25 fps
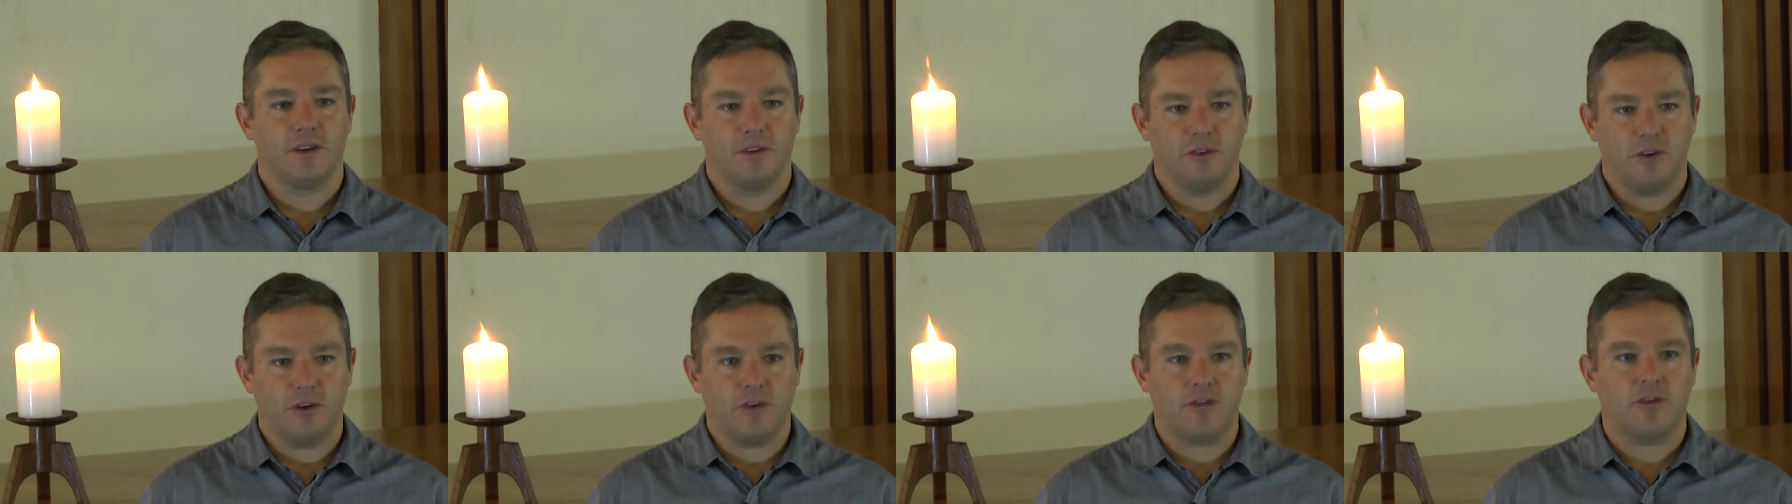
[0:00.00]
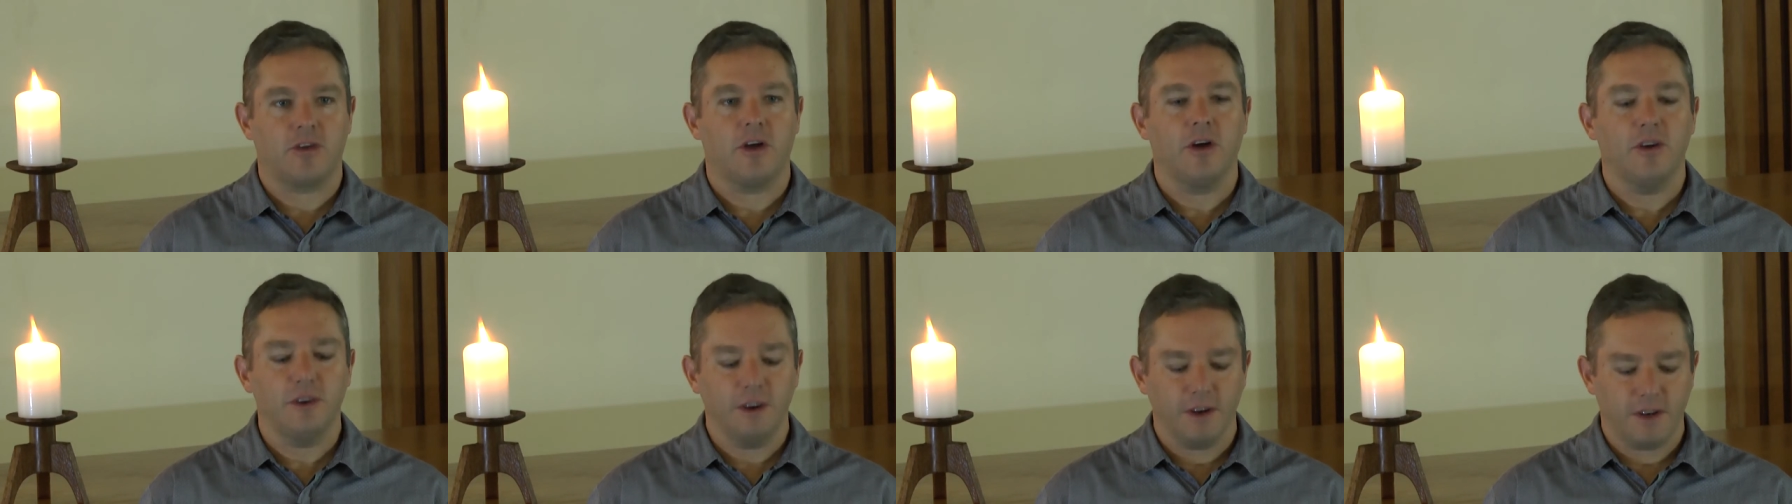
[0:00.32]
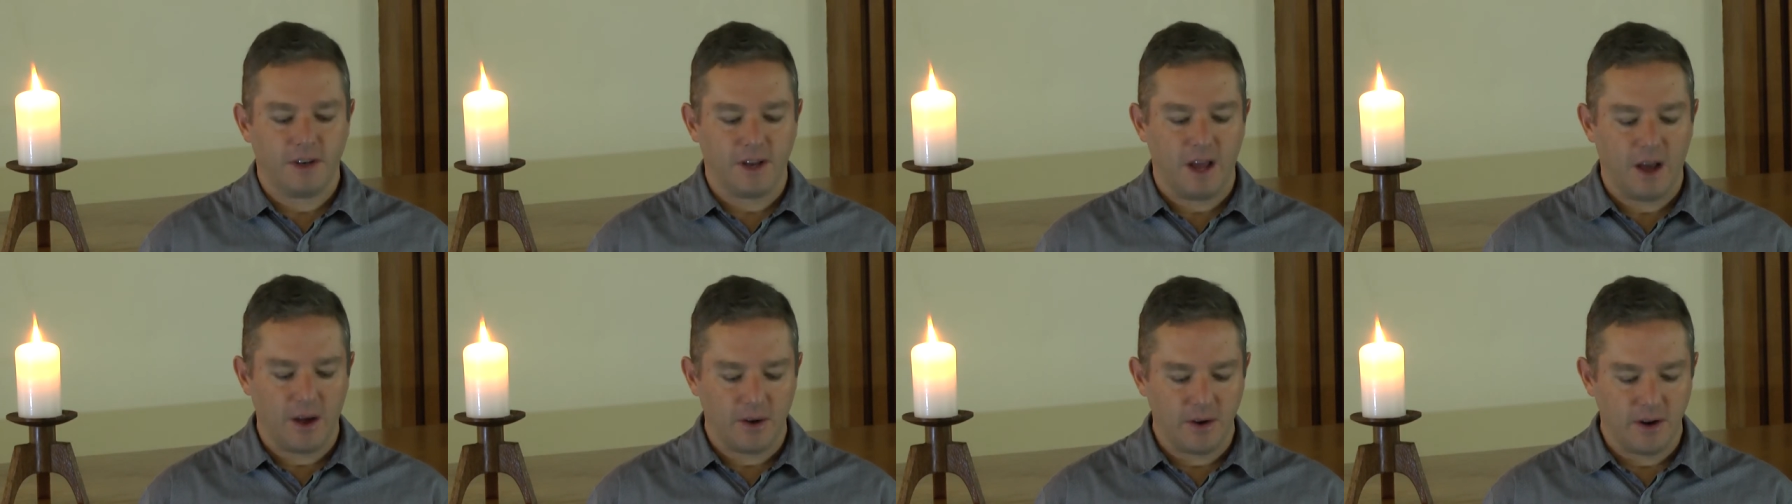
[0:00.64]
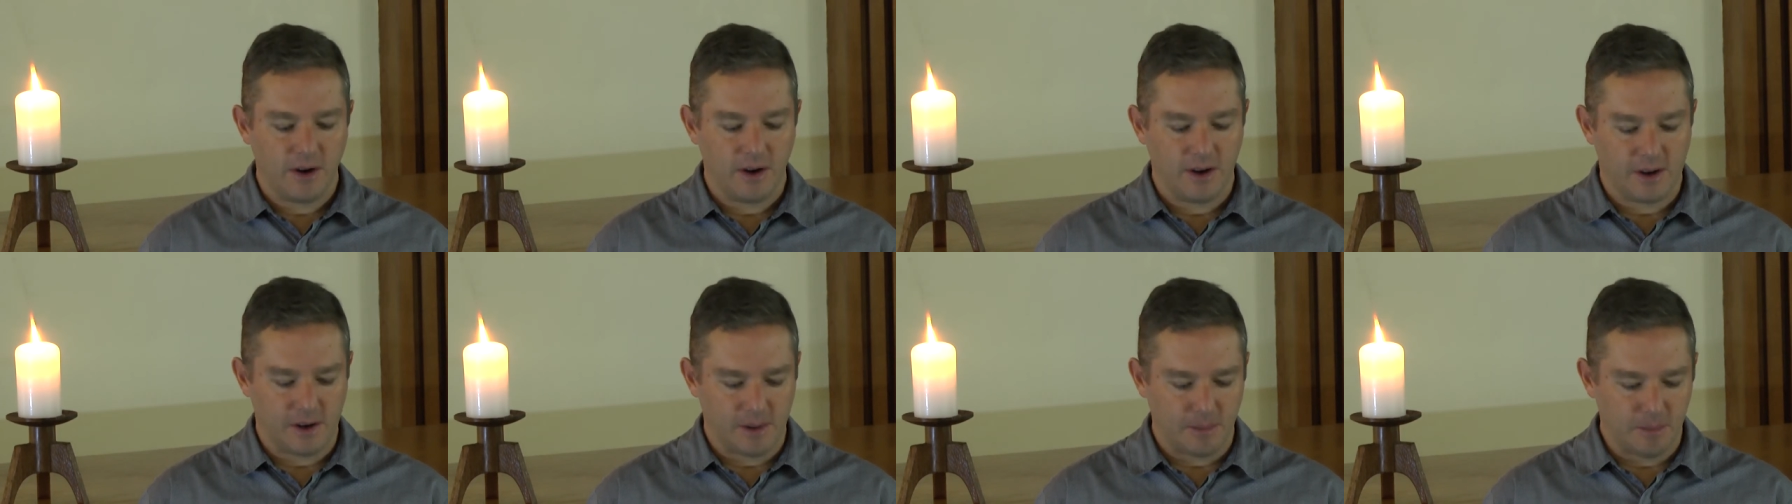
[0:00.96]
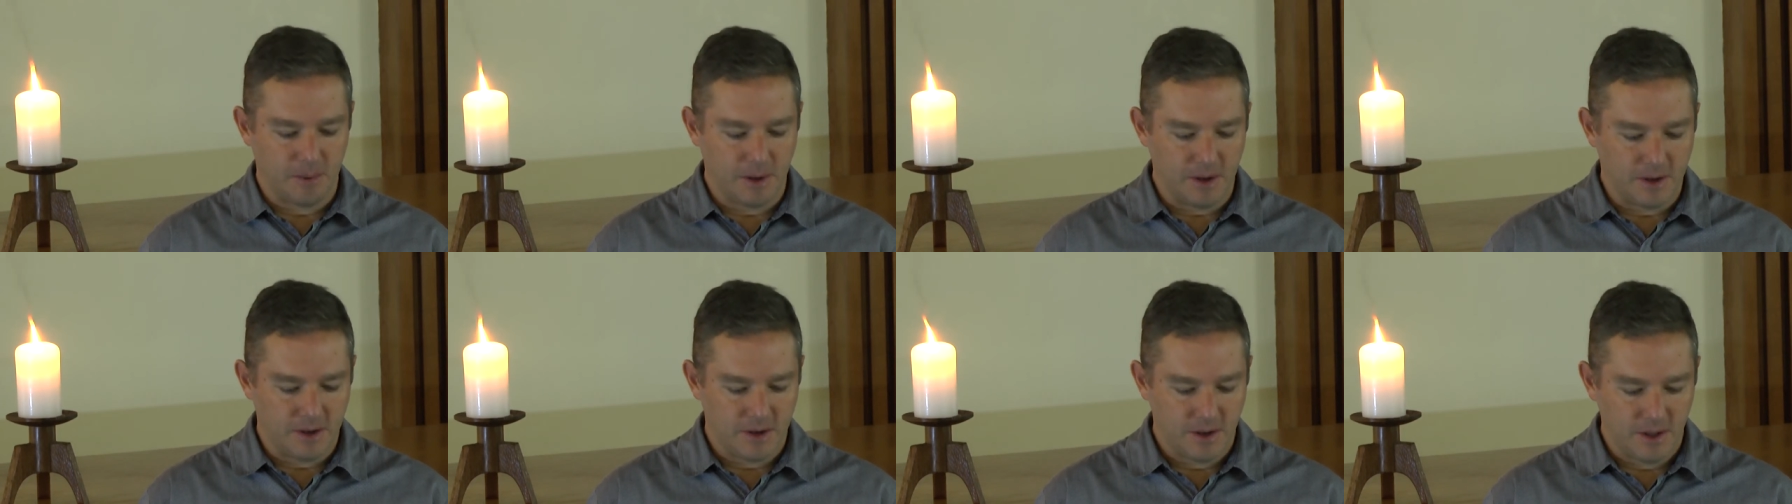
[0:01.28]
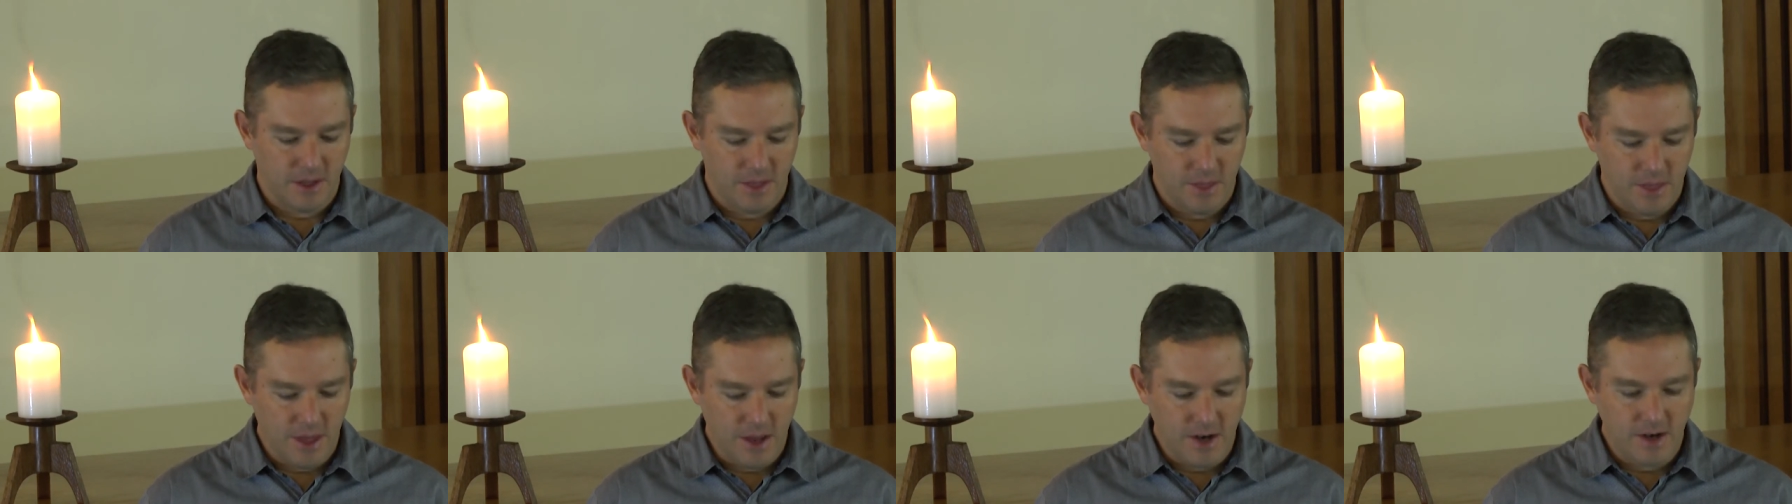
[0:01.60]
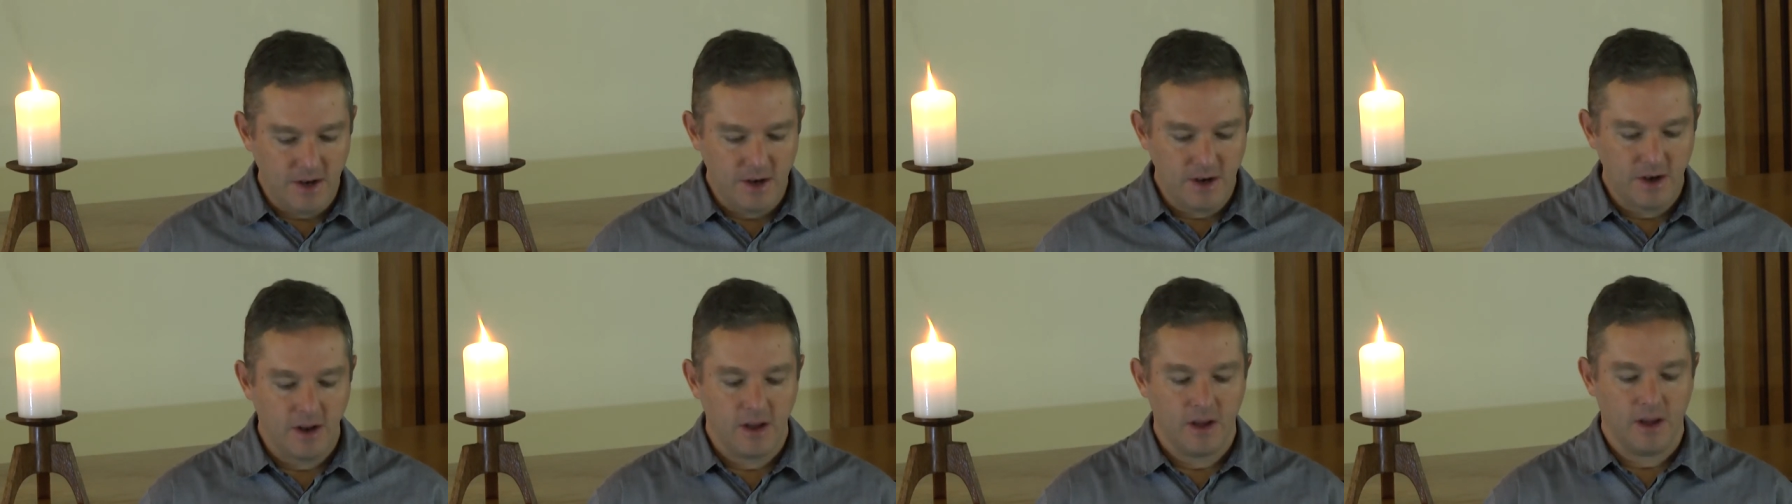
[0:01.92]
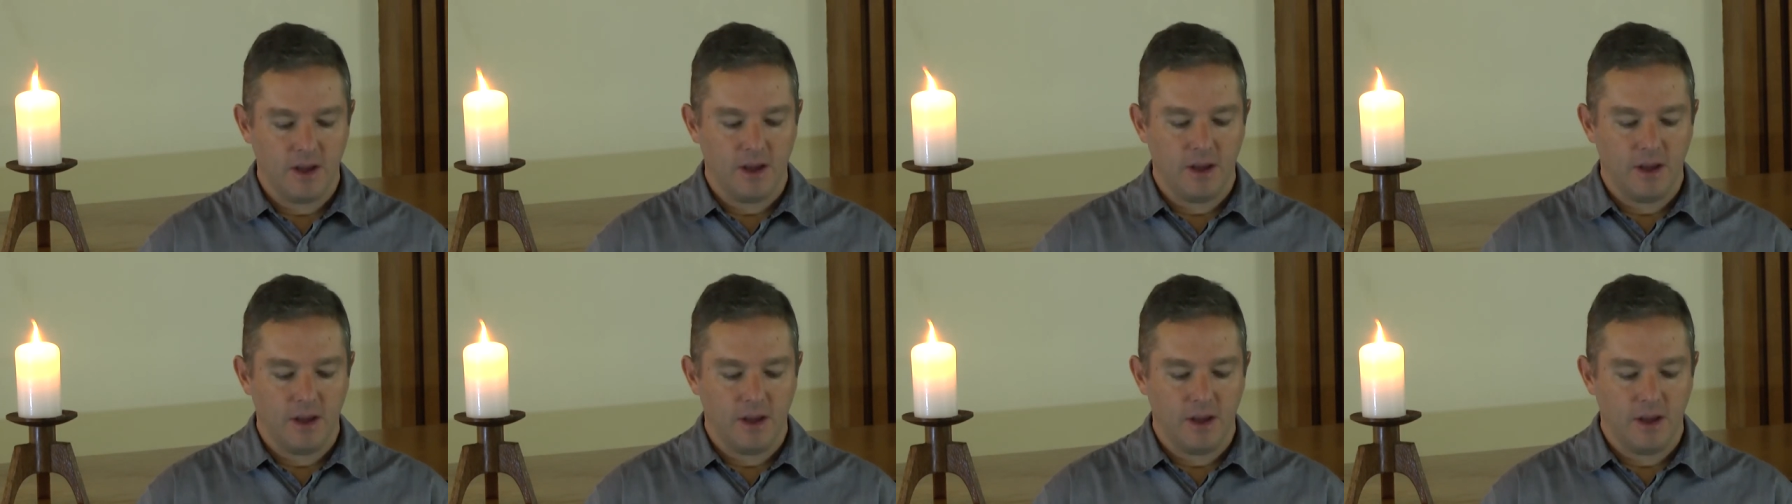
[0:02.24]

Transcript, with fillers: just tone it down a little bit, then